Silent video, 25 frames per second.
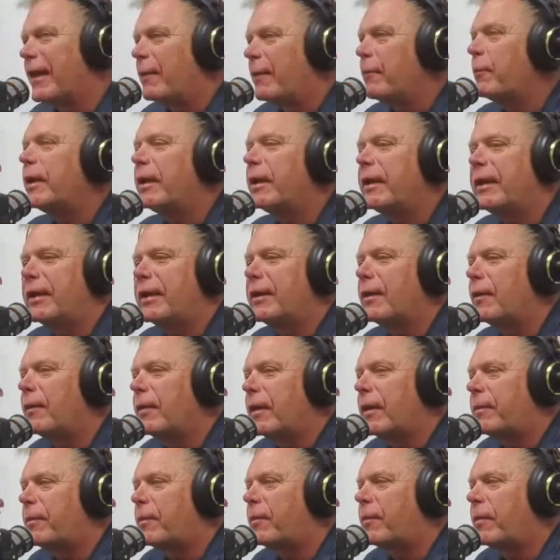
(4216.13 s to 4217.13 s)
but
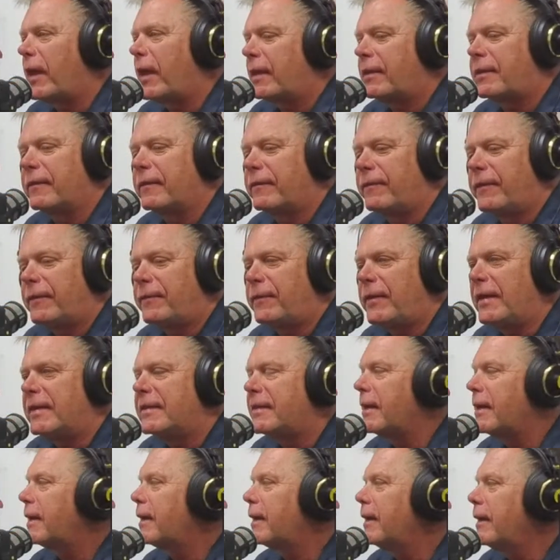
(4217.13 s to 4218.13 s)
that's a
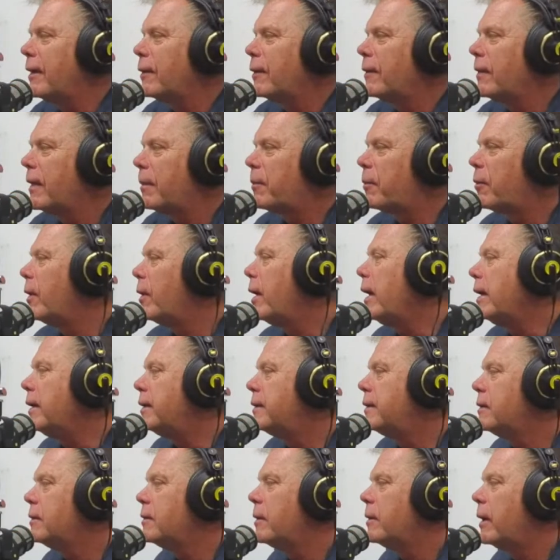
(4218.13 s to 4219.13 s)
52nd year of that parade
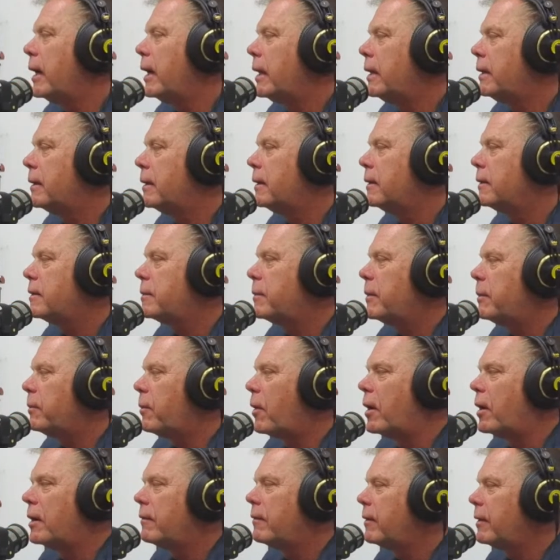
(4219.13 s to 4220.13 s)
too, and it's been
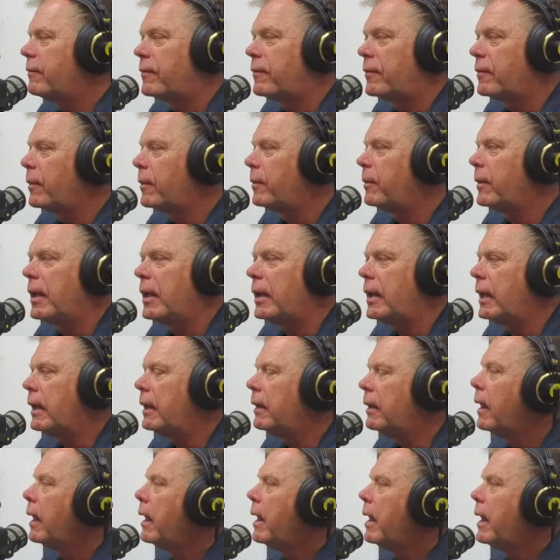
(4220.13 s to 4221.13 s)
part of it from the beginning.
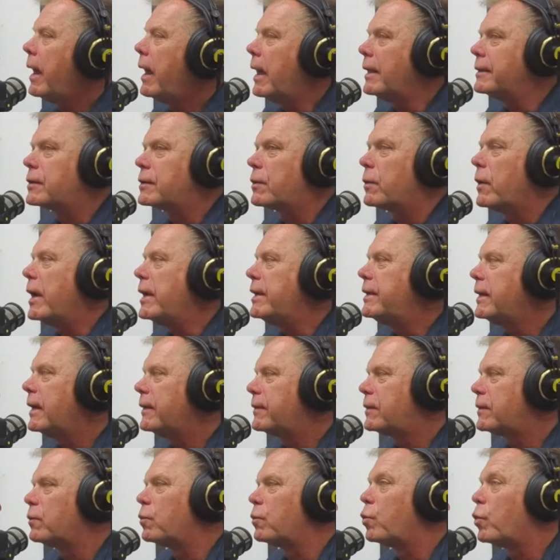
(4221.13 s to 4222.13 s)
And it's great to
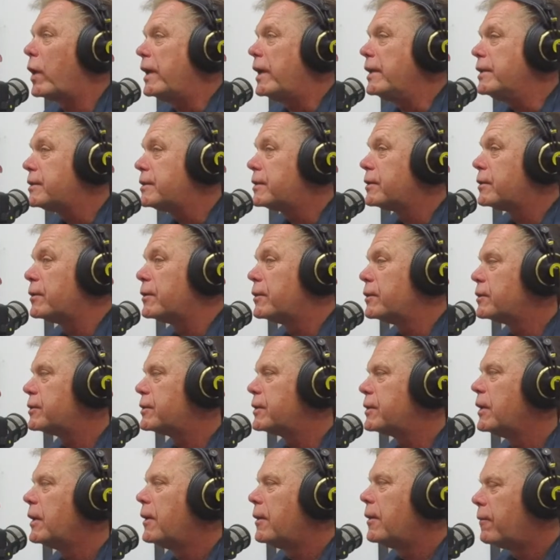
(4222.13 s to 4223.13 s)
get the racers
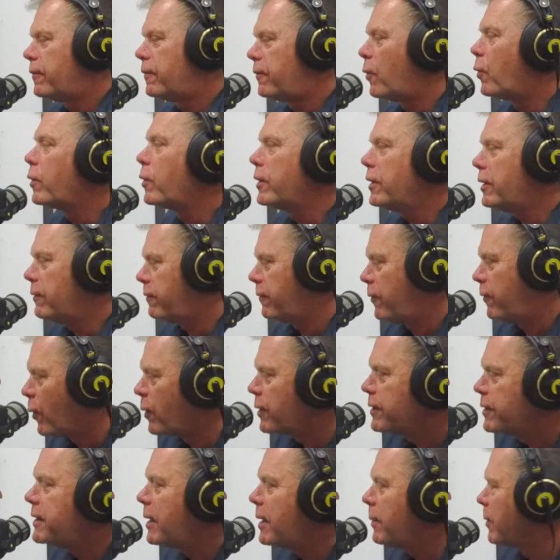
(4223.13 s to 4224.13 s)
you
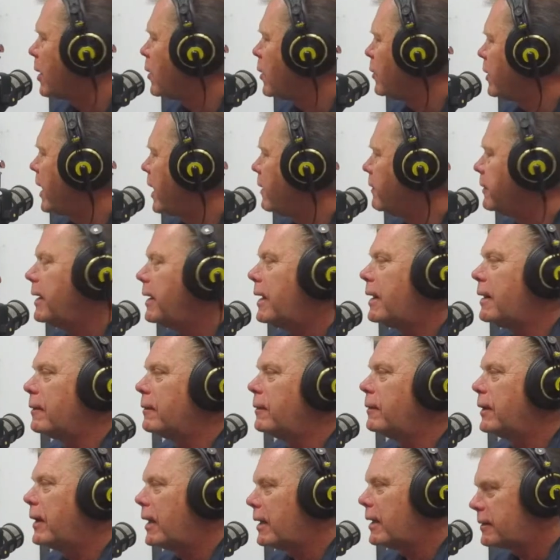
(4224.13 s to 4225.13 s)
force them to go downtown.
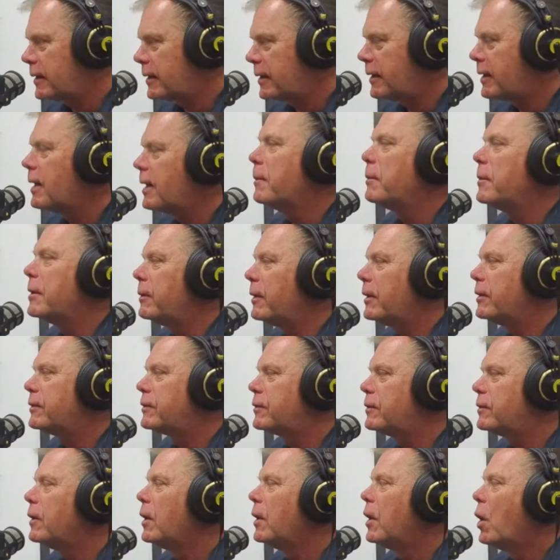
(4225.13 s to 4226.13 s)
You guys got to come and
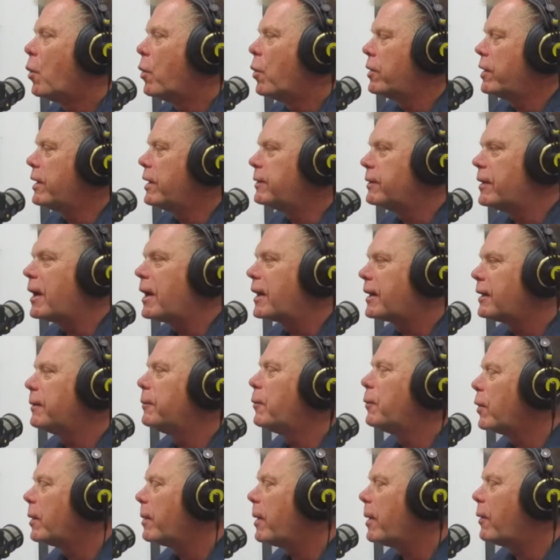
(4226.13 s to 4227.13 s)
we're not going
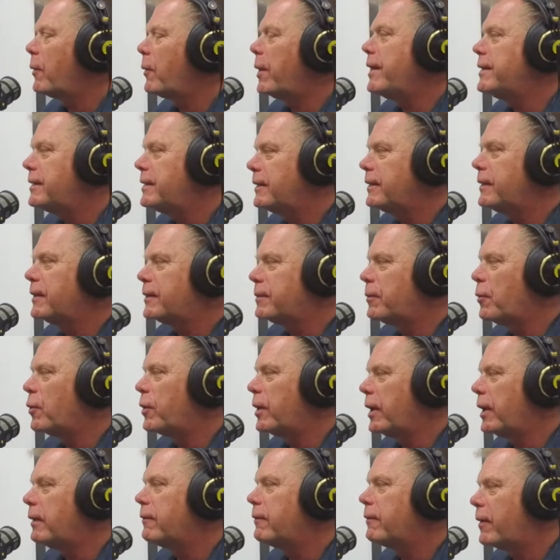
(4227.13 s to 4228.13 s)
to worry about racing this
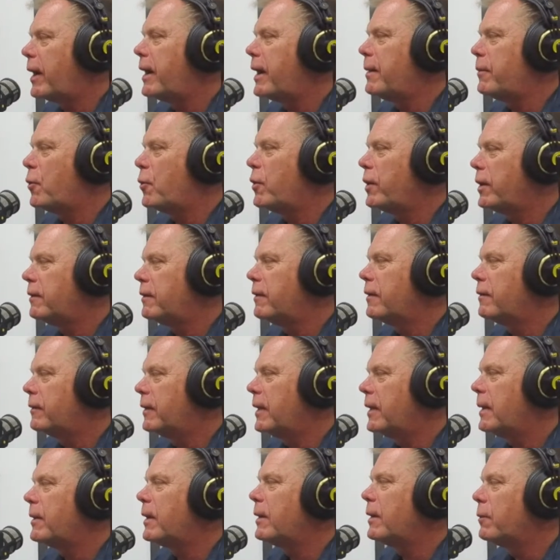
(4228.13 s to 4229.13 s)
morning, Friday morning of
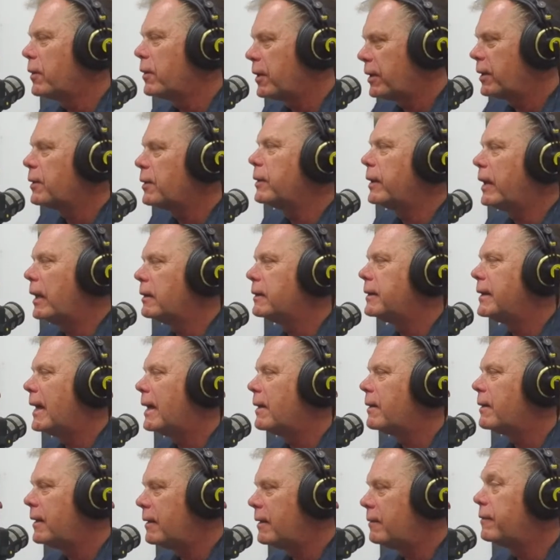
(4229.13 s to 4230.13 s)
Labor Day. We're going to go
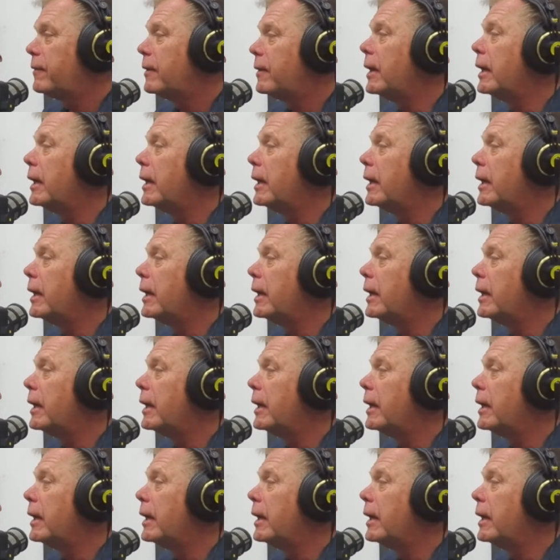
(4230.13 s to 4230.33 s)
downtown and have fun.